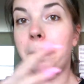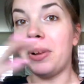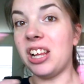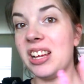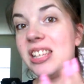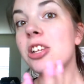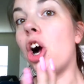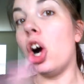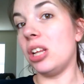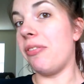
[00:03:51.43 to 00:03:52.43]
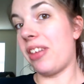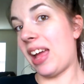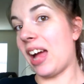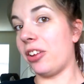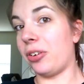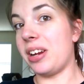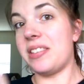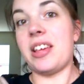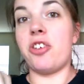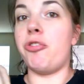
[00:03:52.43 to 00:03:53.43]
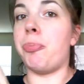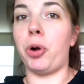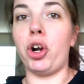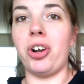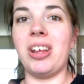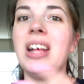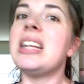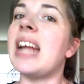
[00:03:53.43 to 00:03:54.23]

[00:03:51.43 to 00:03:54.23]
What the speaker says: plus all of the calories that you've burned,